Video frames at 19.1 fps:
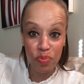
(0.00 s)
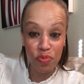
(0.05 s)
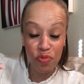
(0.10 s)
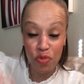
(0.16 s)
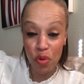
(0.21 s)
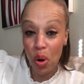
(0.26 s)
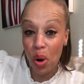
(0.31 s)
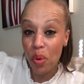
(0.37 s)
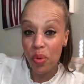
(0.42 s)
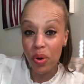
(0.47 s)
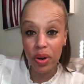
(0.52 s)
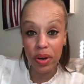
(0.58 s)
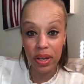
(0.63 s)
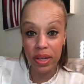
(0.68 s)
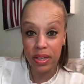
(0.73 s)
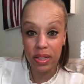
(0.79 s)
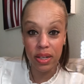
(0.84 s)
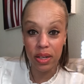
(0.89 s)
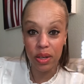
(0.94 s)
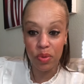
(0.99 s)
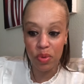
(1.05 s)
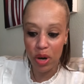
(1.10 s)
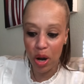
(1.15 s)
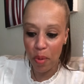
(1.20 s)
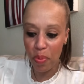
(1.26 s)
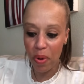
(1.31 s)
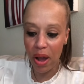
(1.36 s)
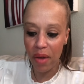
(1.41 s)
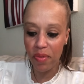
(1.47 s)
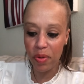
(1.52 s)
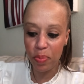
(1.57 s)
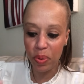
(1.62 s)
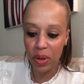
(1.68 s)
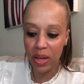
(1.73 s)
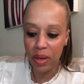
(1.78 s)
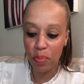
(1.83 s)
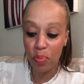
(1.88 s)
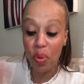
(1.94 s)
forward and dealing with our private,
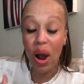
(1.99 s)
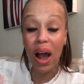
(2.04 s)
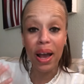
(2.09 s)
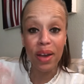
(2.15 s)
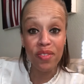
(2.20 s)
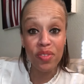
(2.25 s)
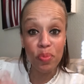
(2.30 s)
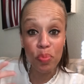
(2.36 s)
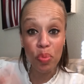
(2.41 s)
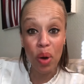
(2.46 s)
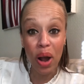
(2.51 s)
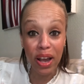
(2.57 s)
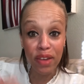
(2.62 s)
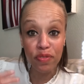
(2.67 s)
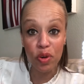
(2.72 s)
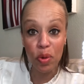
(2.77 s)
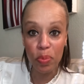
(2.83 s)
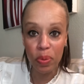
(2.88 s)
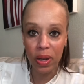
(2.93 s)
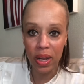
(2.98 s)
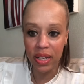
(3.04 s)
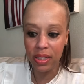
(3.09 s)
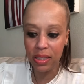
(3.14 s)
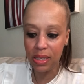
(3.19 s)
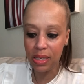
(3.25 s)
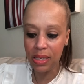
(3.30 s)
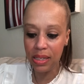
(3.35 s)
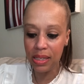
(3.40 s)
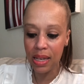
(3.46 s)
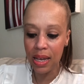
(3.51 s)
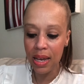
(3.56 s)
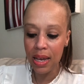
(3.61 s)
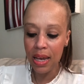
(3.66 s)
pla- private prideful places